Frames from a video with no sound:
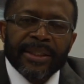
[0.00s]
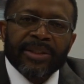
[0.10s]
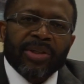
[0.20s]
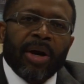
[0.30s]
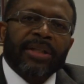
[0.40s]

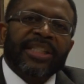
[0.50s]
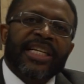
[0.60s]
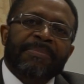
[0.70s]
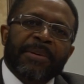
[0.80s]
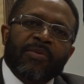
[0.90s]
Start
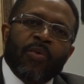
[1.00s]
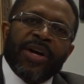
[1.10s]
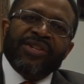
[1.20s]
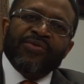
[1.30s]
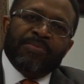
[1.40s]
keeping
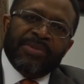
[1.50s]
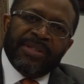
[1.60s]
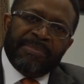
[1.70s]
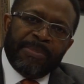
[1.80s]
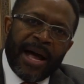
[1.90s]
where you
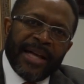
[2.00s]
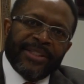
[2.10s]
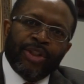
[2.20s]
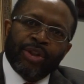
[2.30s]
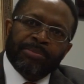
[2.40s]

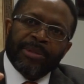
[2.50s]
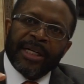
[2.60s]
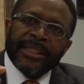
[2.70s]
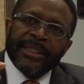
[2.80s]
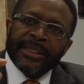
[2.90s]
deposit your
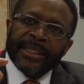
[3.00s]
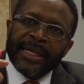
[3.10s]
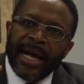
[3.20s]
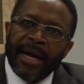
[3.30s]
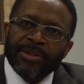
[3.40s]
money,
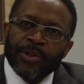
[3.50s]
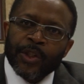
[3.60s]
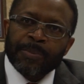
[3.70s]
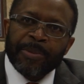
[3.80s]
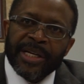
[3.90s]
how you
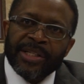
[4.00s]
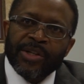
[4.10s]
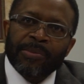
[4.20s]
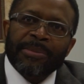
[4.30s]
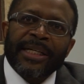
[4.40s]
spend
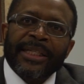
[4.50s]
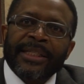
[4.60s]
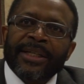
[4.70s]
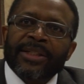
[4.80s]
your money.